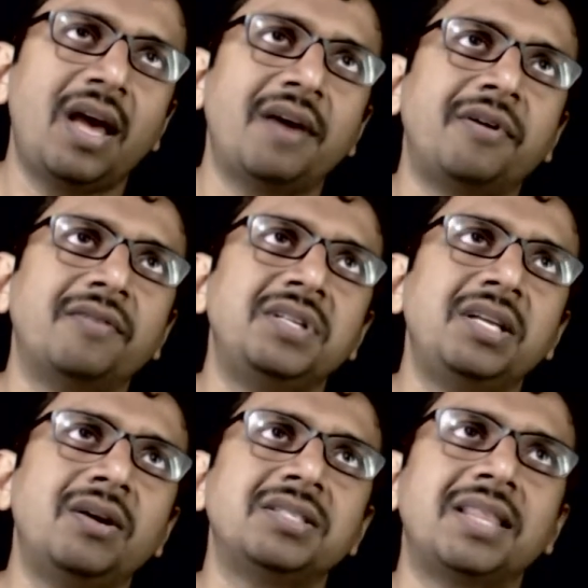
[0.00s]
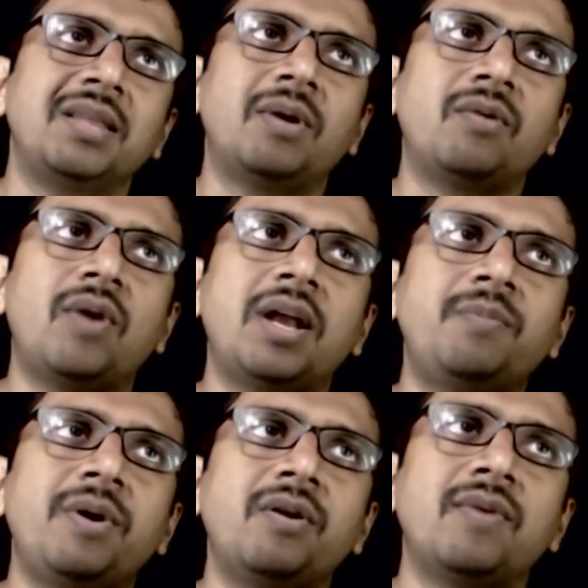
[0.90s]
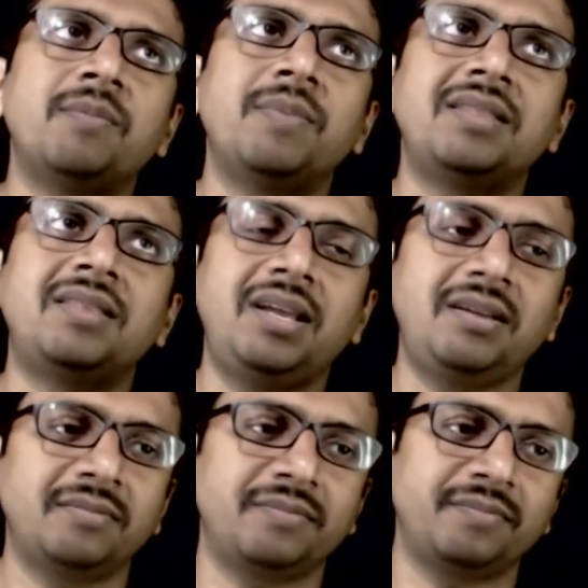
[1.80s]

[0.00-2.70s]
F of 0 is nothing but 1 power 1 by 3